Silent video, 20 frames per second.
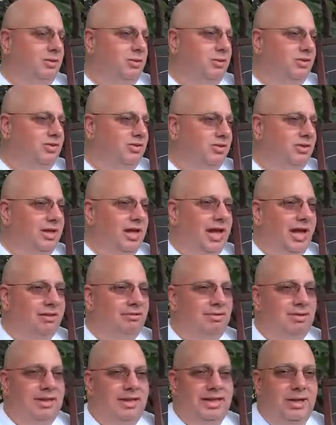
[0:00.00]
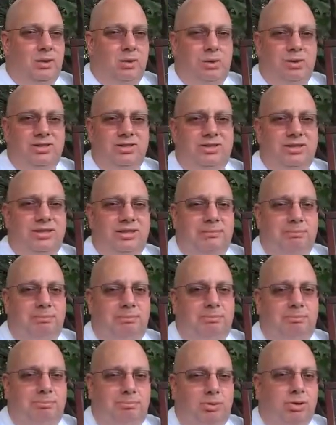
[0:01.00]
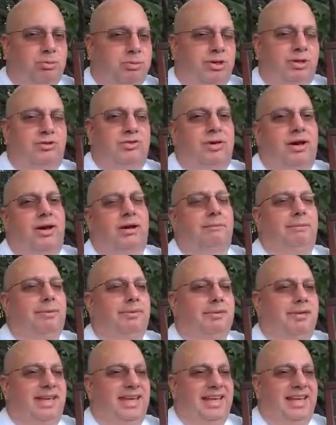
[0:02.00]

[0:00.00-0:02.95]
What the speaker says: We still have a linguistic booby trap.